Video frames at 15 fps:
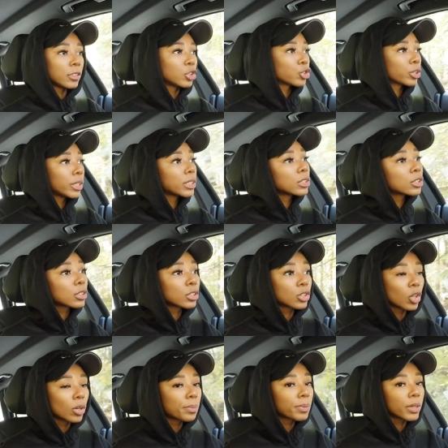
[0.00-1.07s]
The trees look
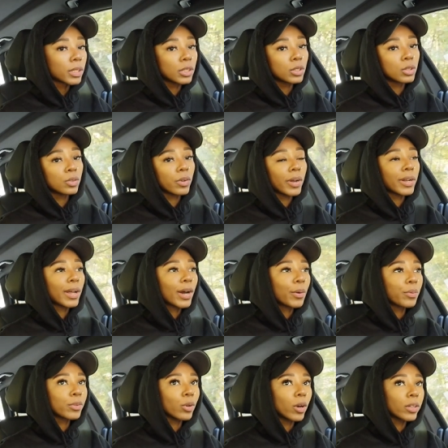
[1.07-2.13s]
so pretty too right
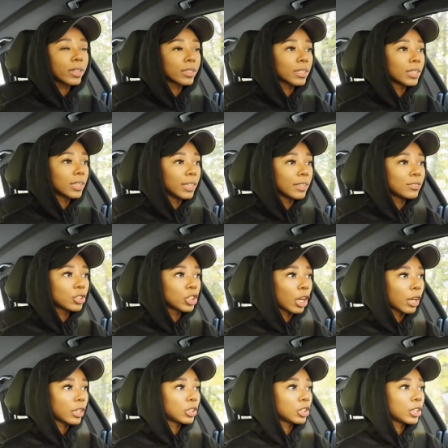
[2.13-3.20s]
now with all like the leaves
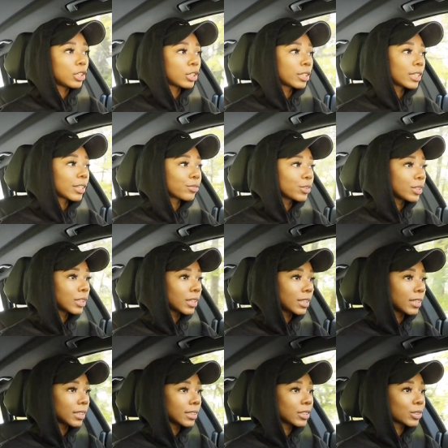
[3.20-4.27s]
changing and
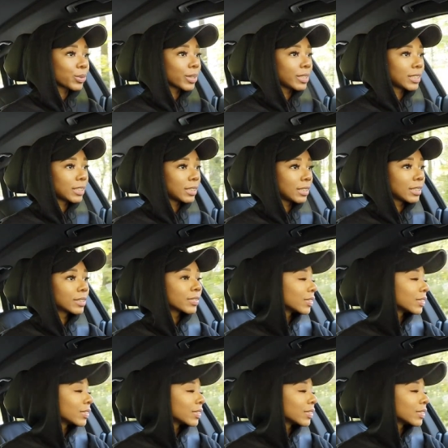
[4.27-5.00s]
everything. It's crazy.